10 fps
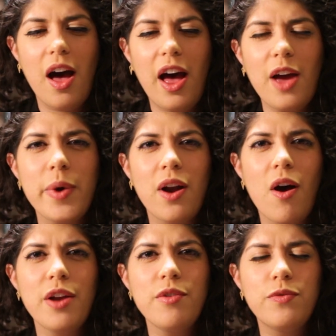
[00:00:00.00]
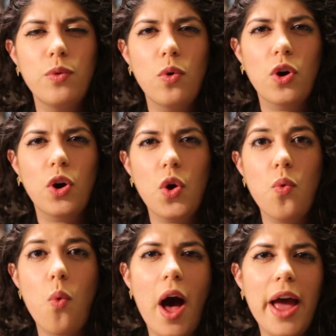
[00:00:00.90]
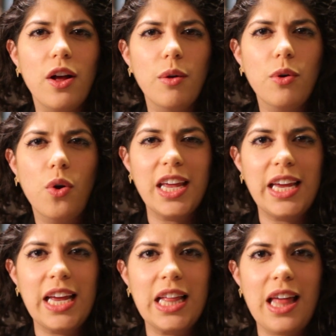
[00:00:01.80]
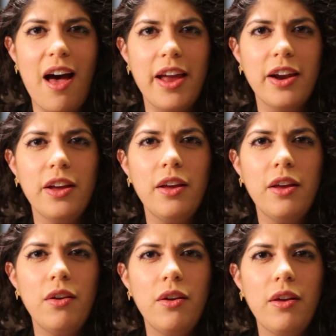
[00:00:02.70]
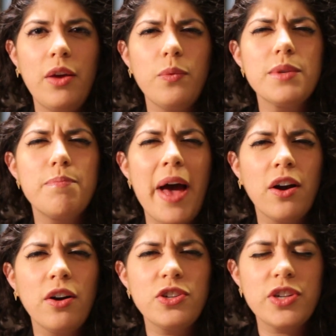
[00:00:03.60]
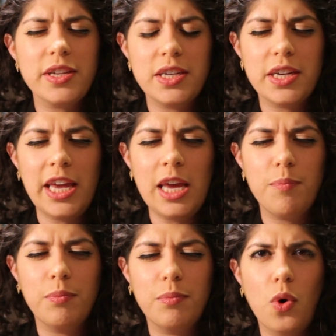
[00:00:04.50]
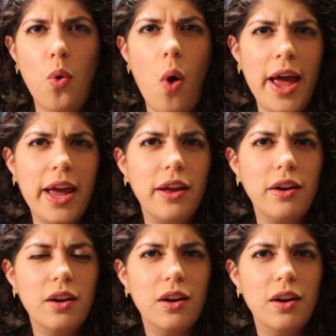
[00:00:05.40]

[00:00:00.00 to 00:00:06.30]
I went on for a while thinking that it was better just to keep quiet.